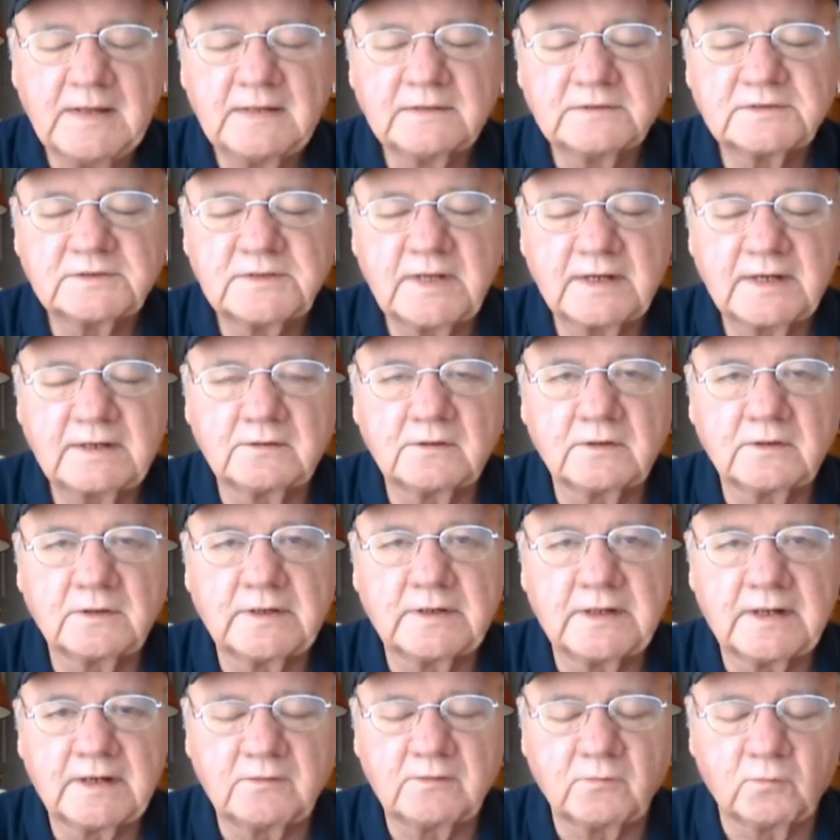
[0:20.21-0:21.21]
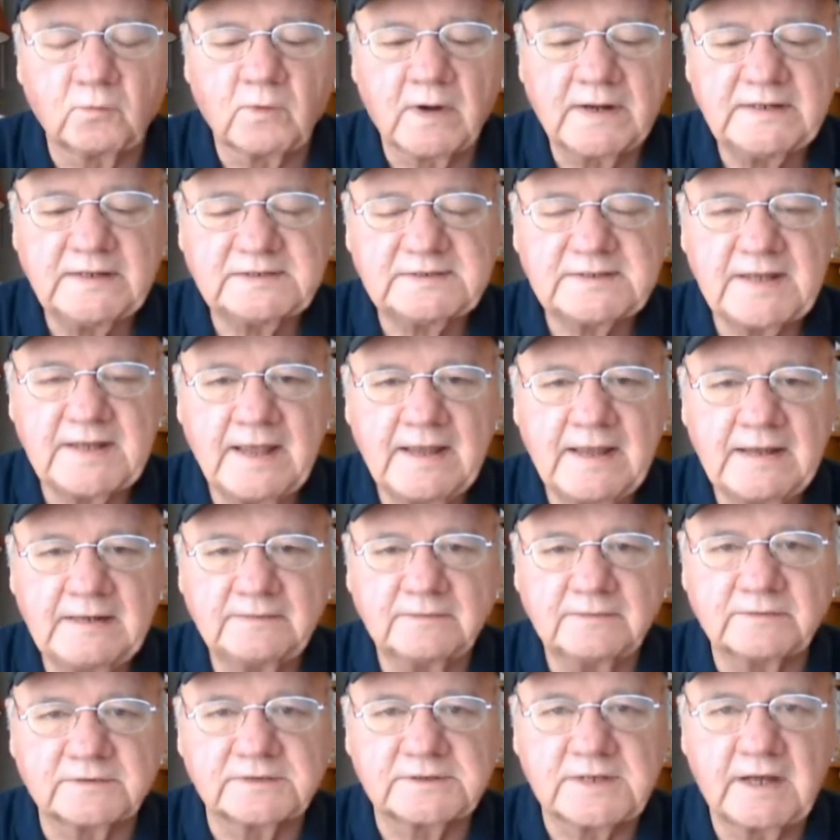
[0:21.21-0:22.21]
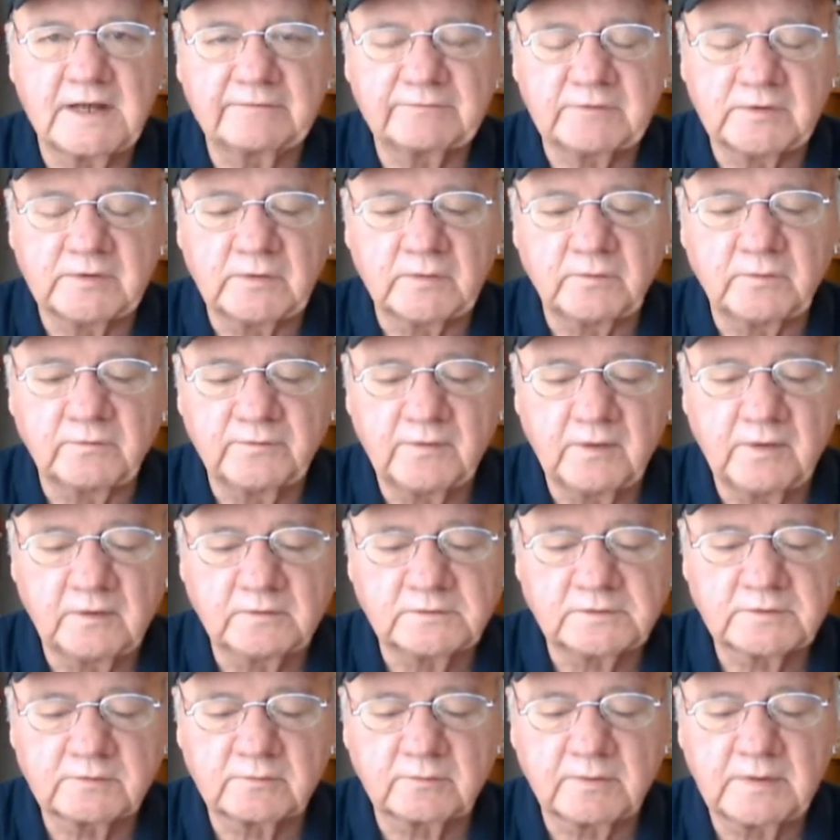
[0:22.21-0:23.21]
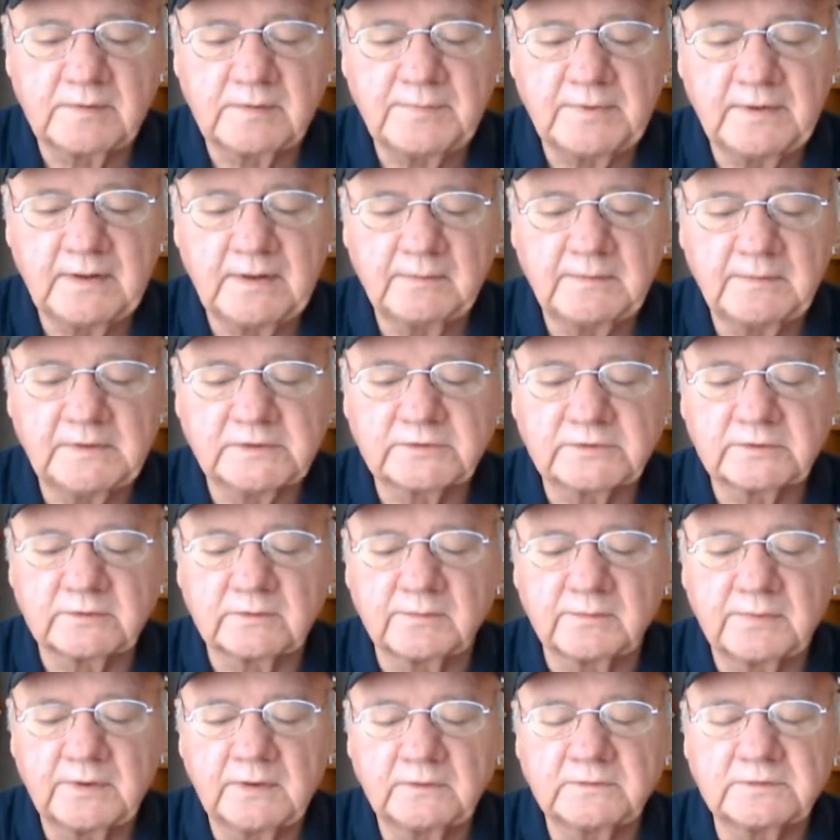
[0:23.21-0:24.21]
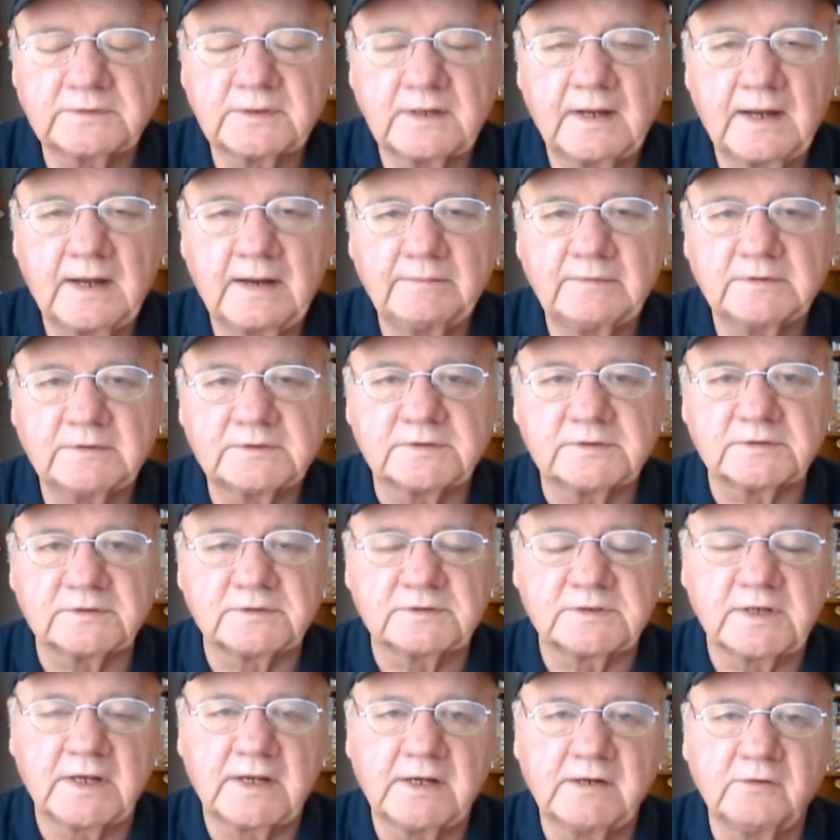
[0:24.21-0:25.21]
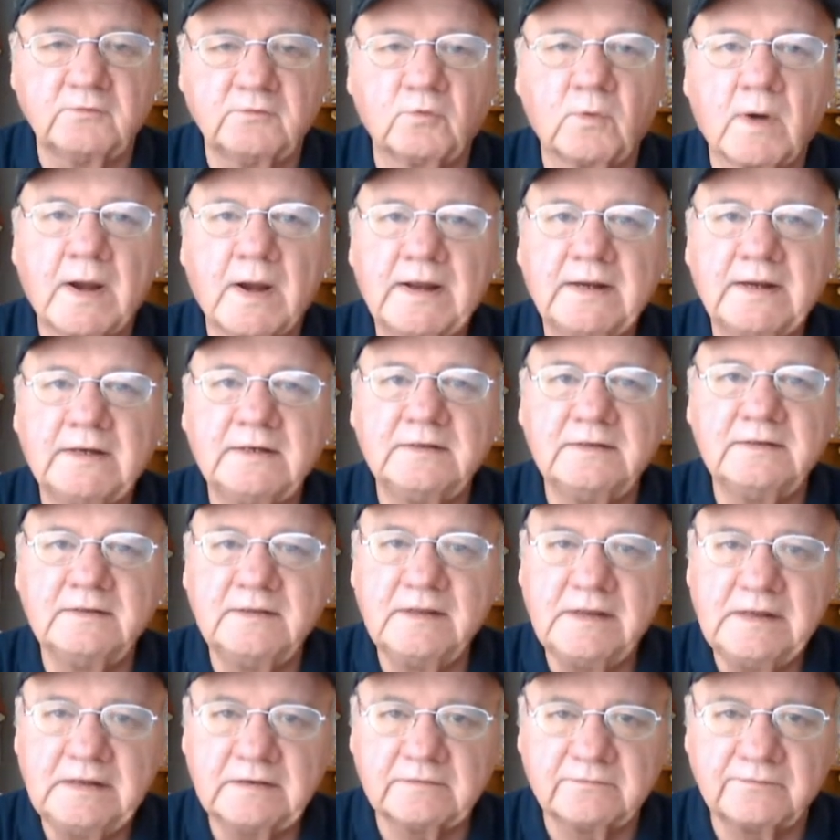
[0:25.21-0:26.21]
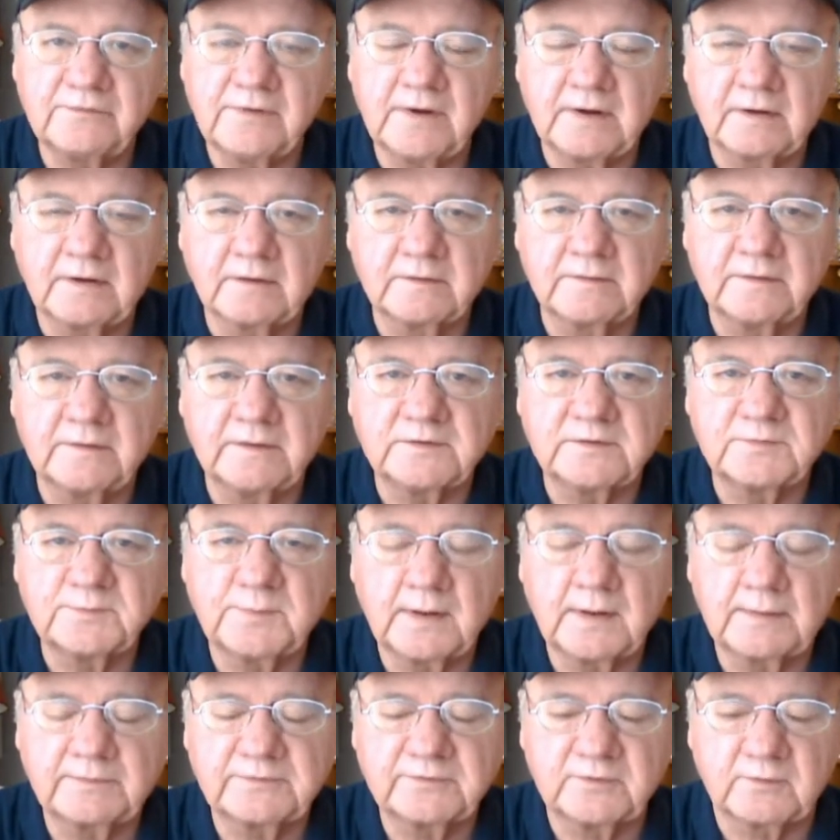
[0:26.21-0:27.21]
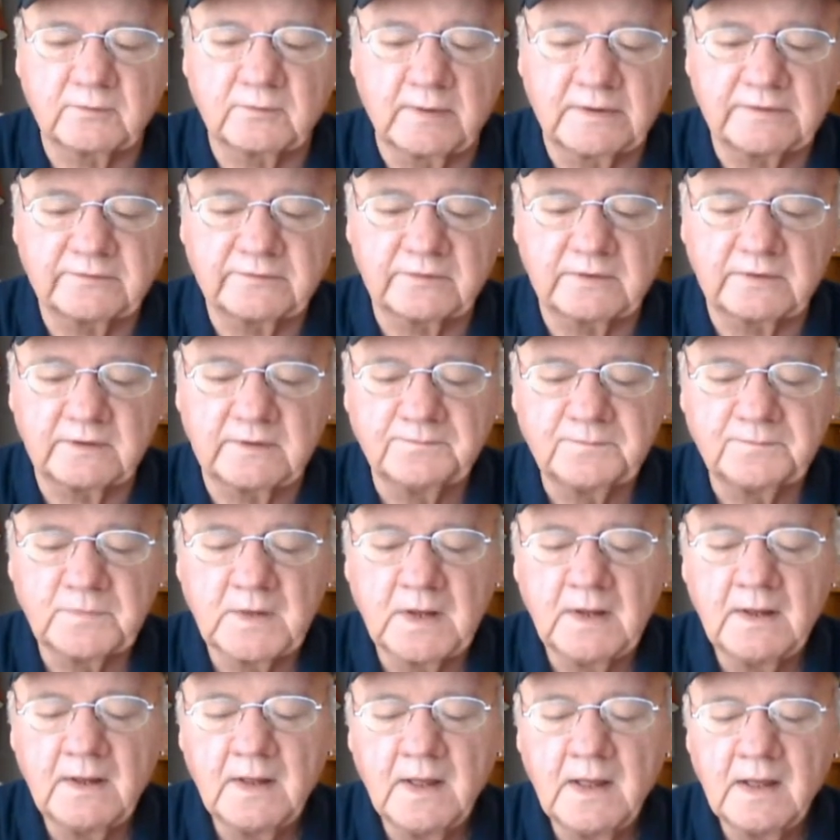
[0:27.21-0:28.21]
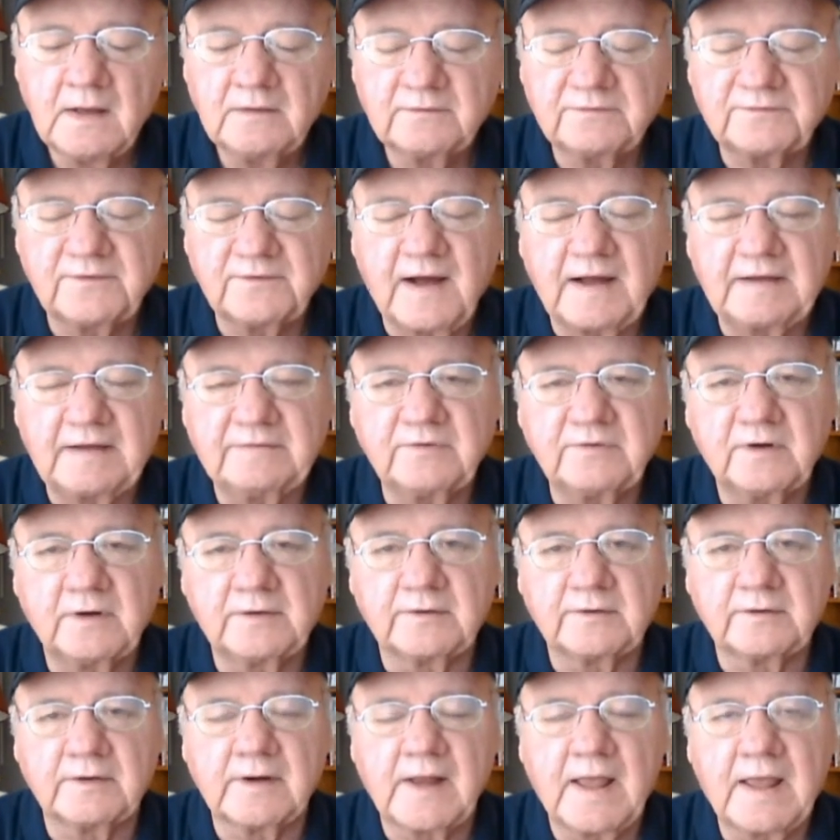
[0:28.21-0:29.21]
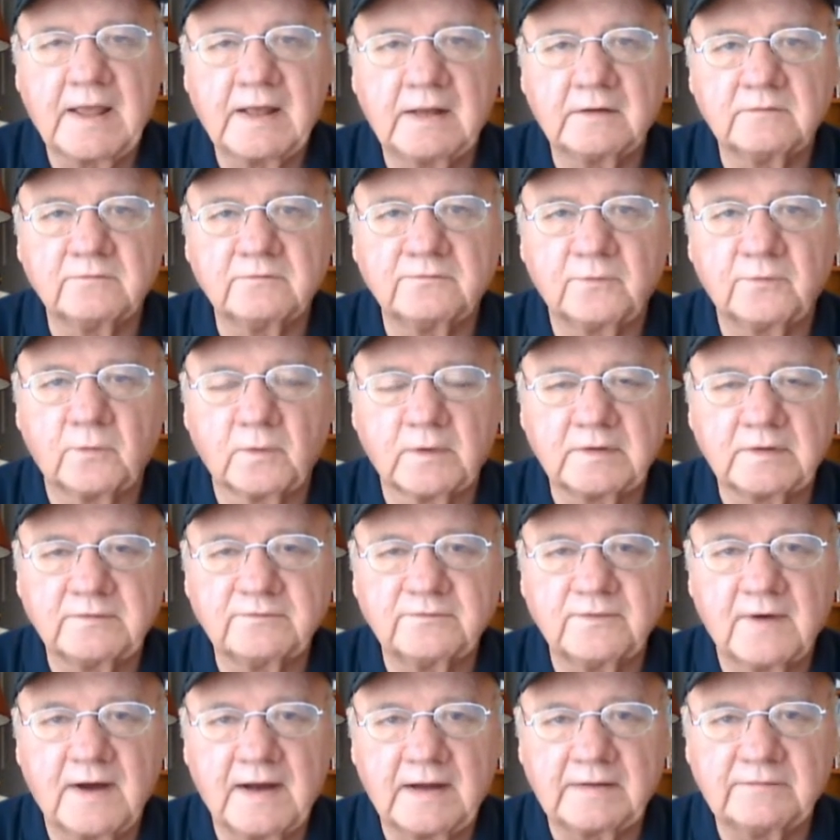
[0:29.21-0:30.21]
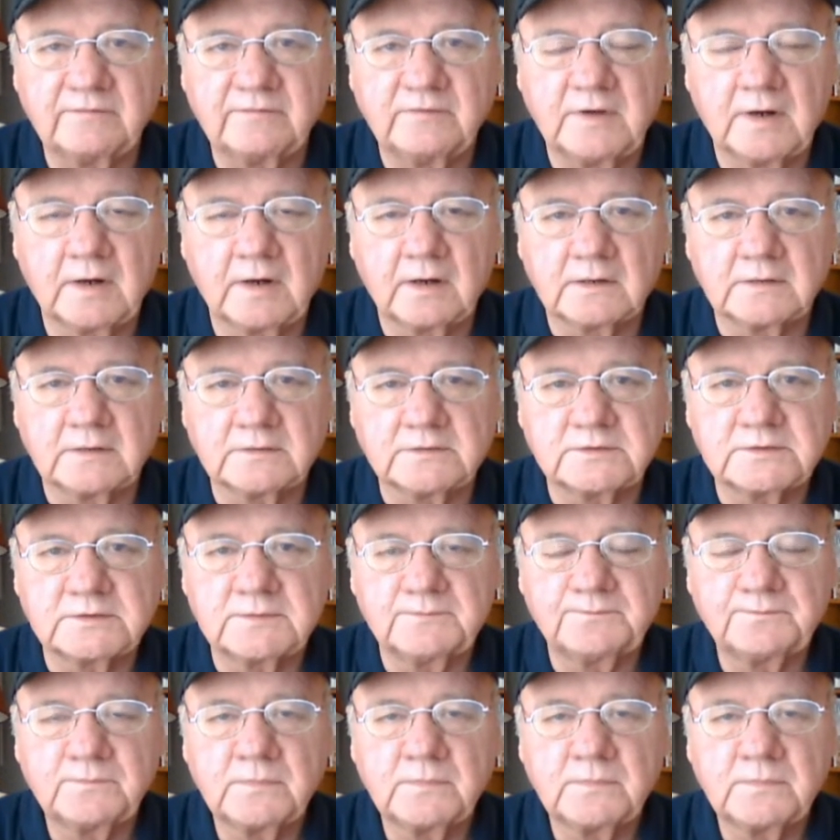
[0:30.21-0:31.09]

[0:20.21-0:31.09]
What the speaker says: Let's take a look at race 8 this afternoon, folks, 3 p.m. Eastern post time. This is a grade D affair, and these pups are racing 545 yards.